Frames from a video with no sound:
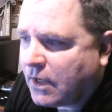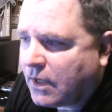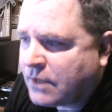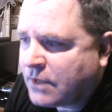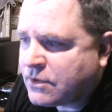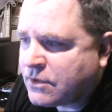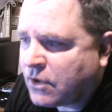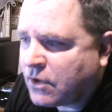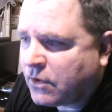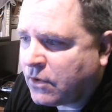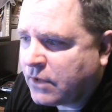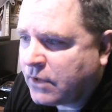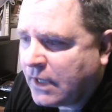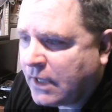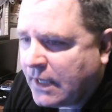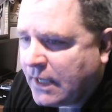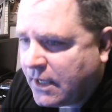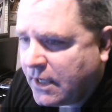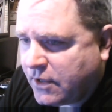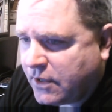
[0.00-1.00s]
and so
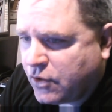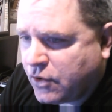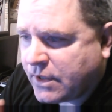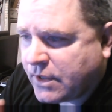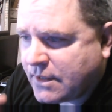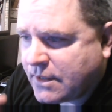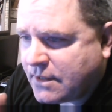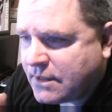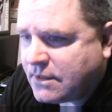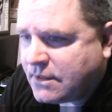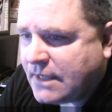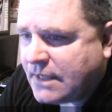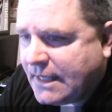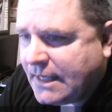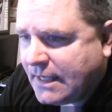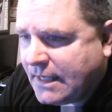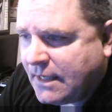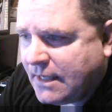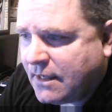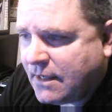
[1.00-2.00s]
you can
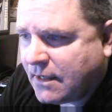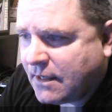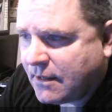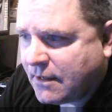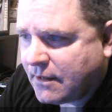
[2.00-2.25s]
see,